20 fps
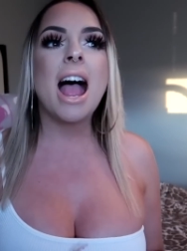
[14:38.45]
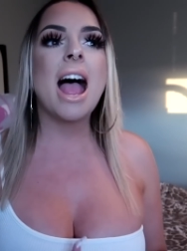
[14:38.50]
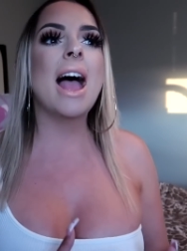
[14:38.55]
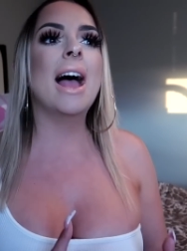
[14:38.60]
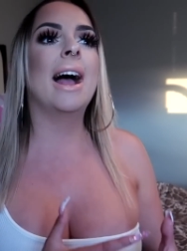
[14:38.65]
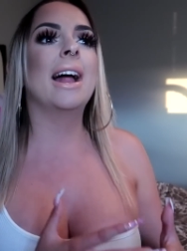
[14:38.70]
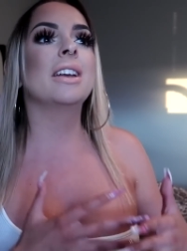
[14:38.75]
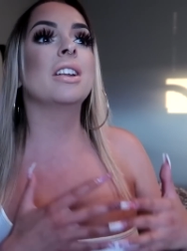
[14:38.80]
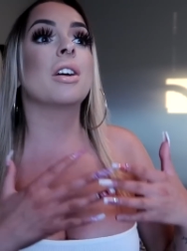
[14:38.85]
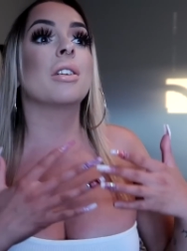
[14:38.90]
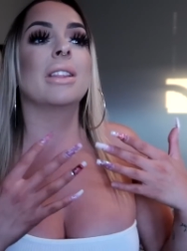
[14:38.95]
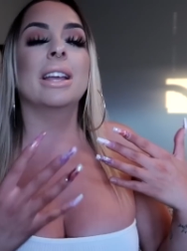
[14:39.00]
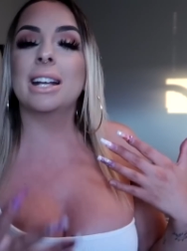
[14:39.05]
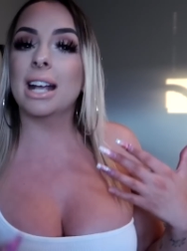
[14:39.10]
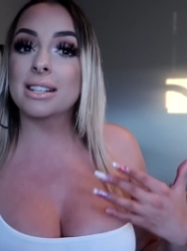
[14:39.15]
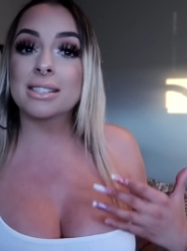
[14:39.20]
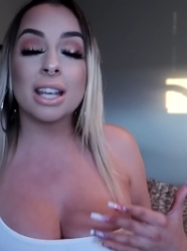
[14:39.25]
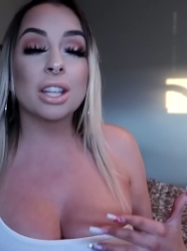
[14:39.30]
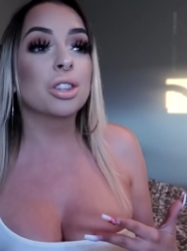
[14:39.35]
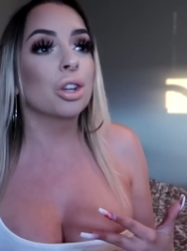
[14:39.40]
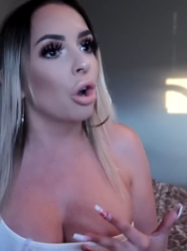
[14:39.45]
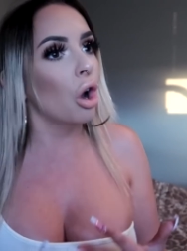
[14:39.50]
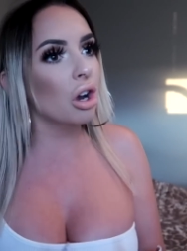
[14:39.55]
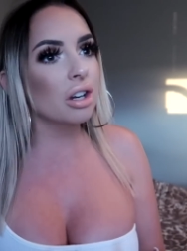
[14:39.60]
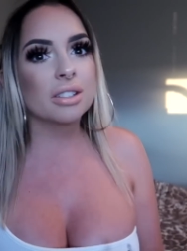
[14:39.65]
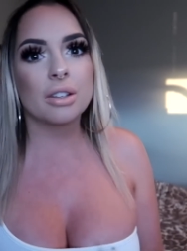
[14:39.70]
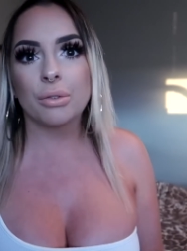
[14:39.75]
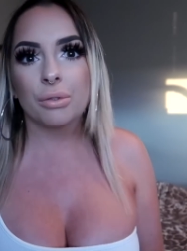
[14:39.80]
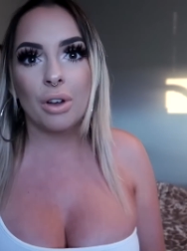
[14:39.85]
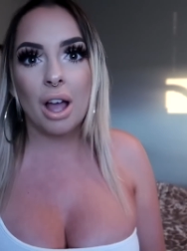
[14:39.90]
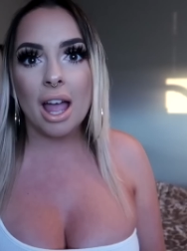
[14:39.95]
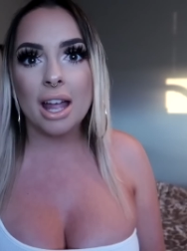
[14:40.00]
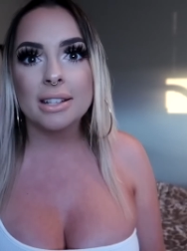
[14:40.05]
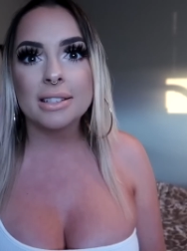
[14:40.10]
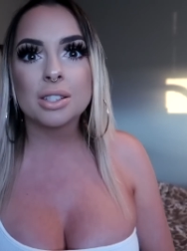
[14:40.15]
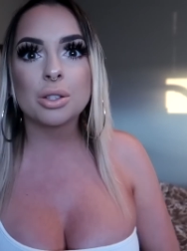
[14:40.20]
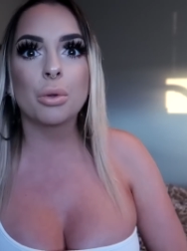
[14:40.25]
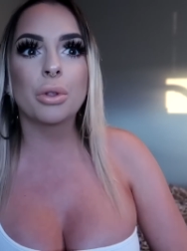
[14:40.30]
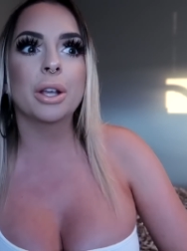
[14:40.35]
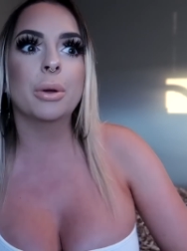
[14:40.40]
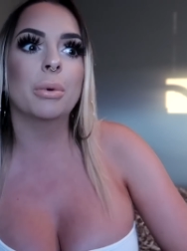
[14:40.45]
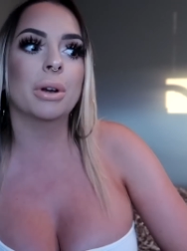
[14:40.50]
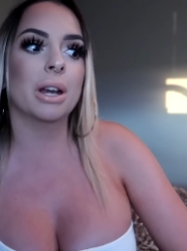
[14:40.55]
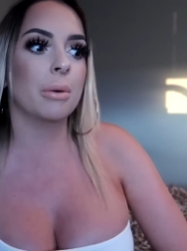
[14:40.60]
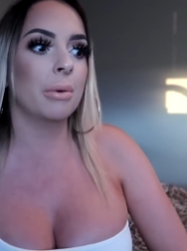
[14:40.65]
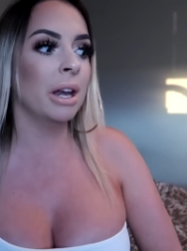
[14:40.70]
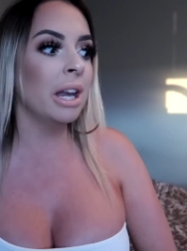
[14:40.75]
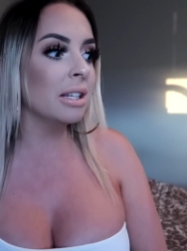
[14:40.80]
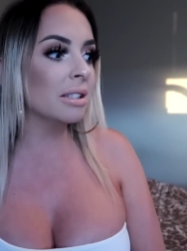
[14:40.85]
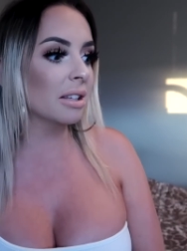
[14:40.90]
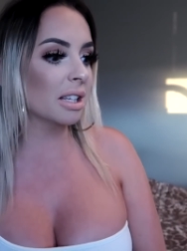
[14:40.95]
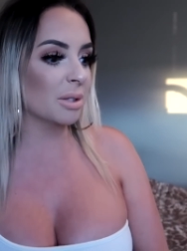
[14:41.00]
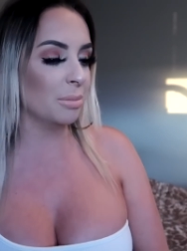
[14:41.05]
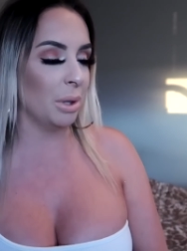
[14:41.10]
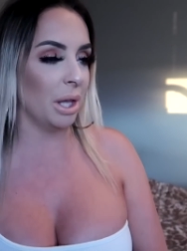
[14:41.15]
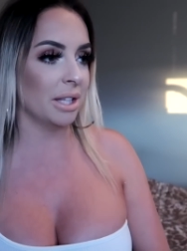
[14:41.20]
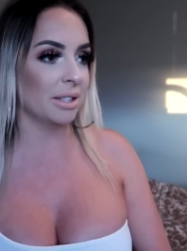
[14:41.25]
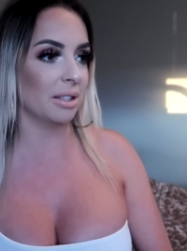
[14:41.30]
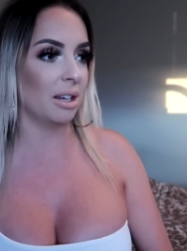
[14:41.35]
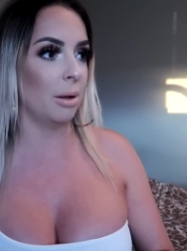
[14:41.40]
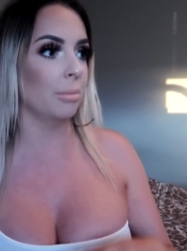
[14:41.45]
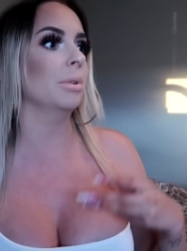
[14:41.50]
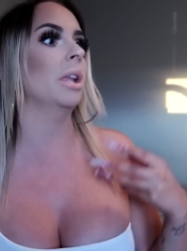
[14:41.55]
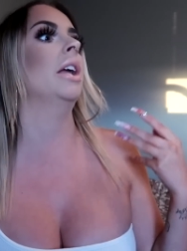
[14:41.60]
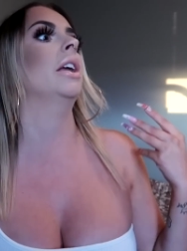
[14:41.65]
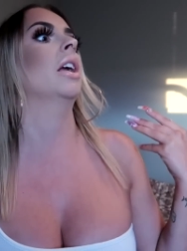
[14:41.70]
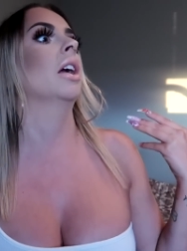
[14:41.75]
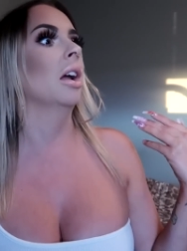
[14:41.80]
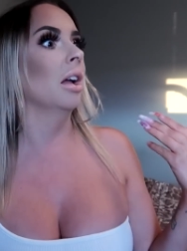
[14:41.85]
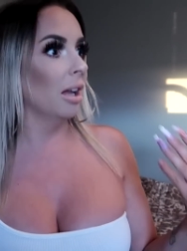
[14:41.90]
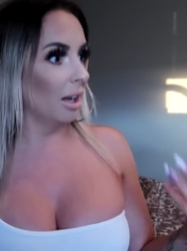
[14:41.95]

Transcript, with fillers: And like I said, they're hard to find. So like when I went into this place and I'm like,